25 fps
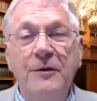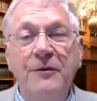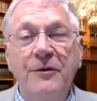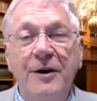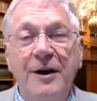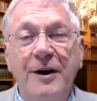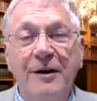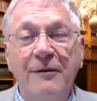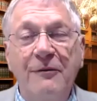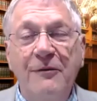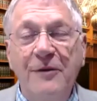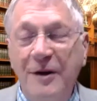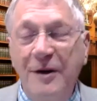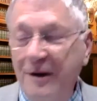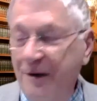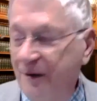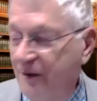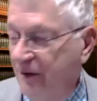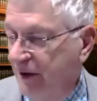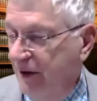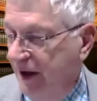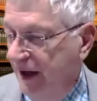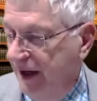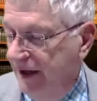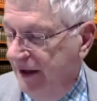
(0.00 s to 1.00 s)
but stay
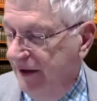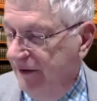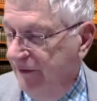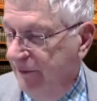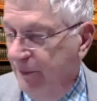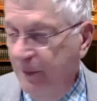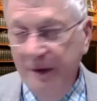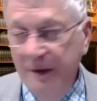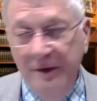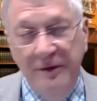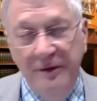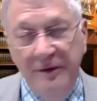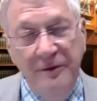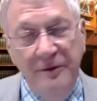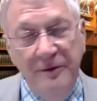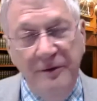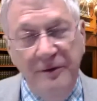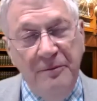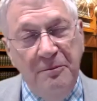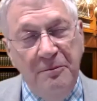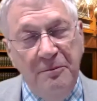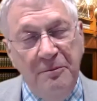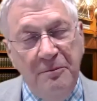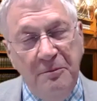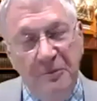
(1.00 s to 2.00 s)
within the bounds of
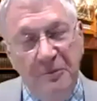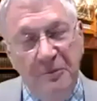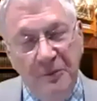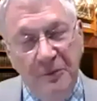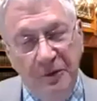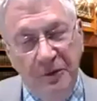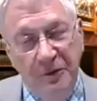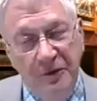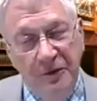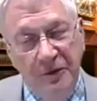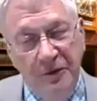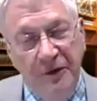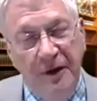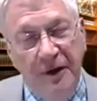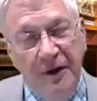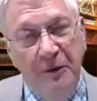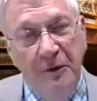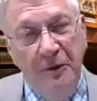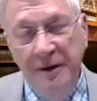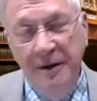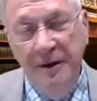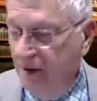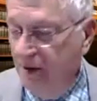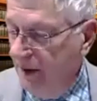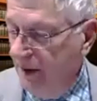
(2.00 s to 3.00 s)
proper
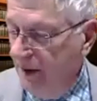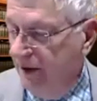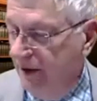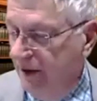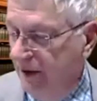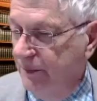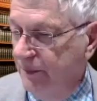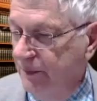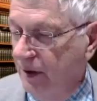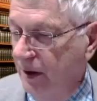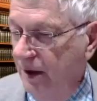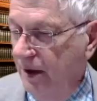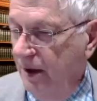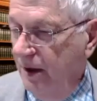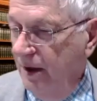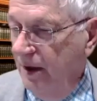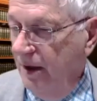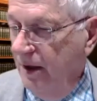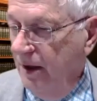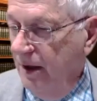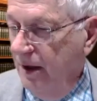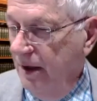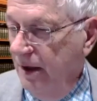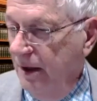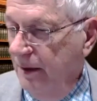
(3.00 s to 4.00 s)

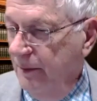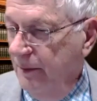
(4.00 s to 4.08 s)
accounting.